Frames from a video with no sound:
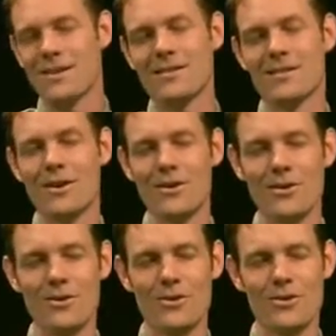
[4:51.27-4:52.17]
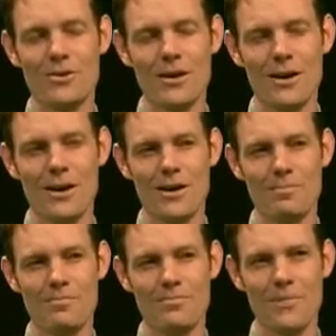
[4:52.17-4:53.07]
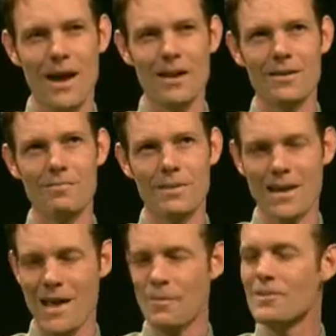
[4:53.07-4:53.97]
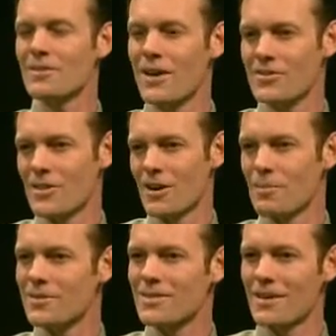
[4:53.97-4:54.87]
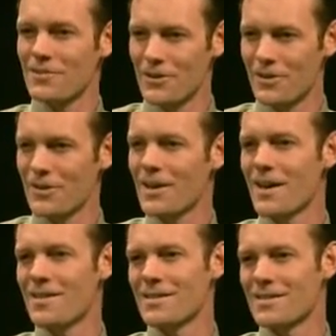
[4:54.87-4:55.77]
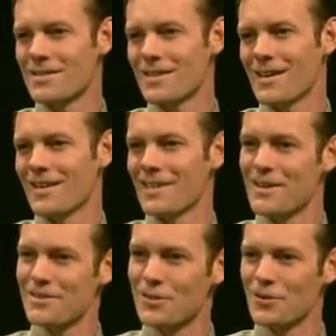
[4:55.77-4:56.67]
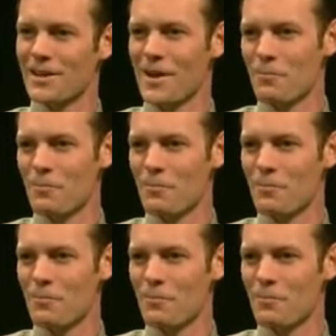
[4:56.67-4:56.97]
So I became a massage therapist because I figured, okay, this is less schooling.